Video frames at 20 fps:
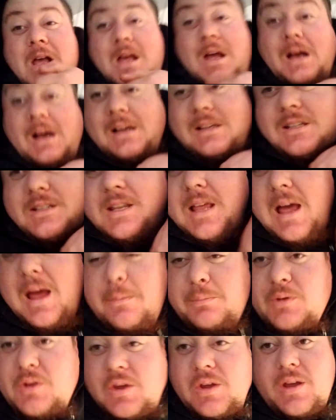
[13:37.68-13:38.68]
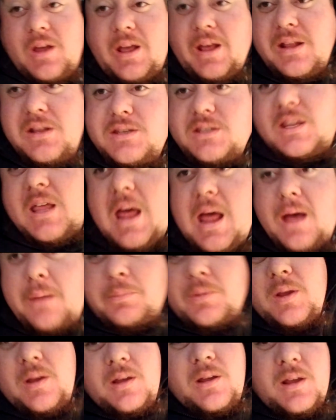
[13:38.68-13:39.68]
I slept and
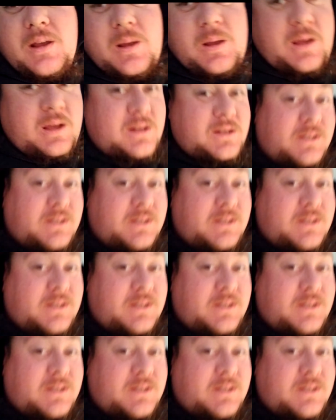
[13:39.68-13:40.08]
slept and